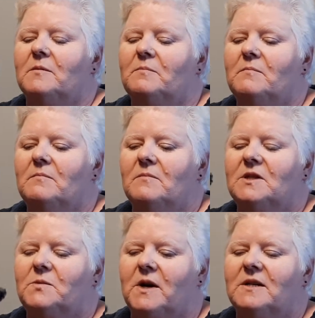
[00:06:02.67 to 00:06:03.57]
the
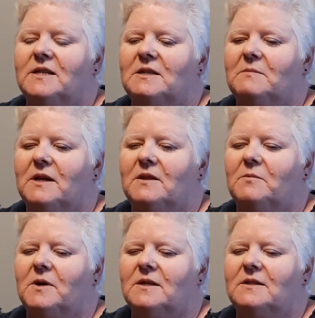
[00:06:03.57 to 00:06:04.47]
squares this month
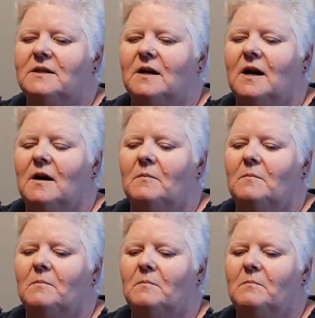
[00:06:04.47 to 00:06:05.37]
was
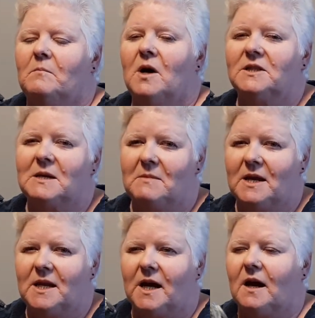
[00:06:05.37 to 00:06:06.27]
um,
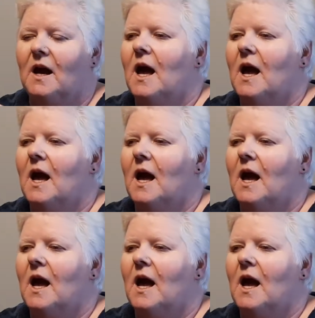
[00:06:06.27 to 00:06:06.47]
multimedia,